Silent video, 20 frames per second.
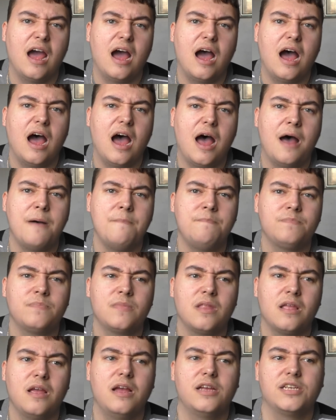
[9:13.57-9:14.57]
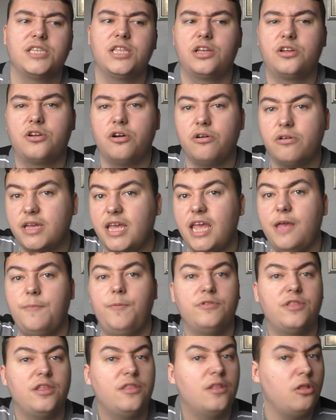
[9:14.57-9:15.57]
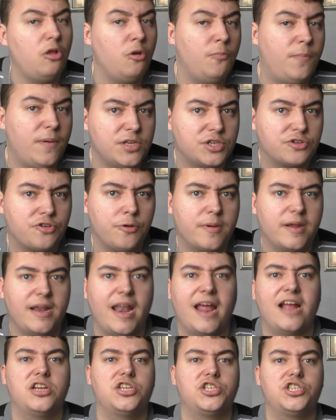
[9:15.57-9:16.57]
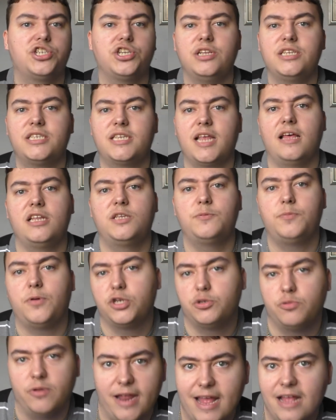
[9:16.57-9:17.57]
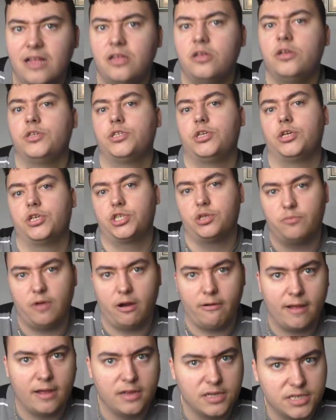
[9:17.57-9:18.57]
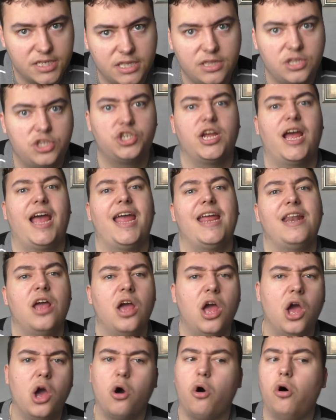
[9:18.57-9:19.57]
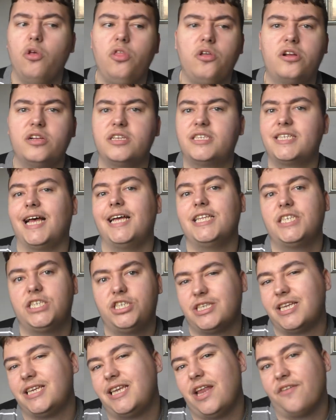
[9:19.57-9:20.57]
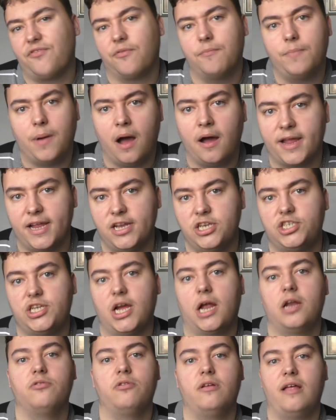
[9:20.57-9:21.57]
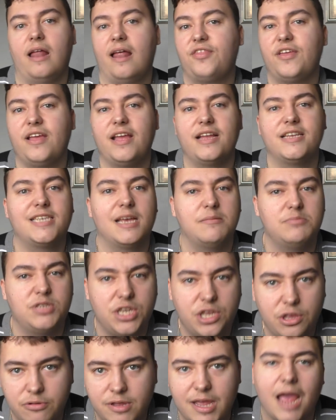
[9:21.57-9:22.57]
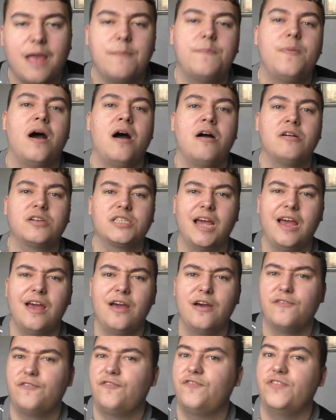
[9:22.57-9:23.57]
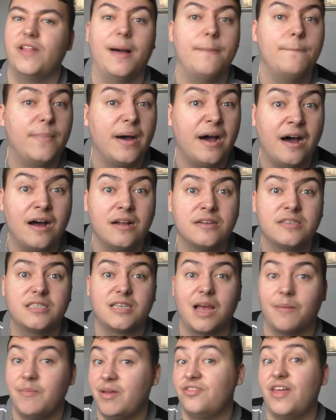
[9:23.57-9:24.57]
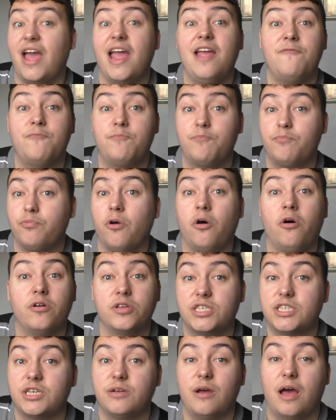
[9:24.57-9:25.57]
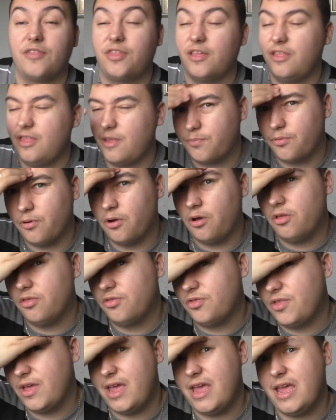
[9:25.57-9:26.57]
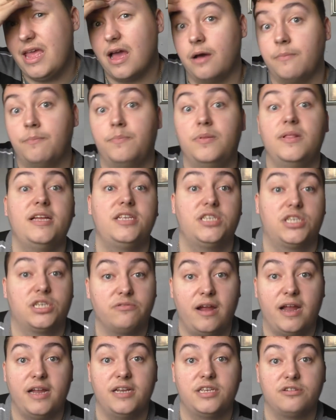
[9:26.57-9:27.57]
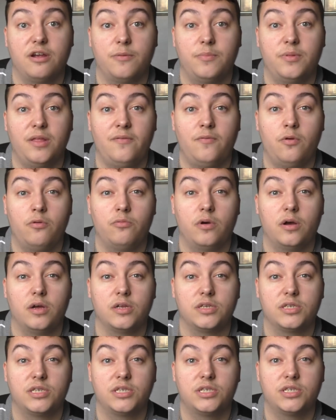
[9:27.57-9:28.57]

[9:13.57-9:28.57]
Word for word: Um, so they could keep it within the Loopings Group connection, sell it to Pleasurewood Hills or somewhere else in the chain, or they could sell it to just a different park in general. And I think in terms of U K parks, Flambards, I mean, they've brought, so I think they brought the Obliterator, I believe it was,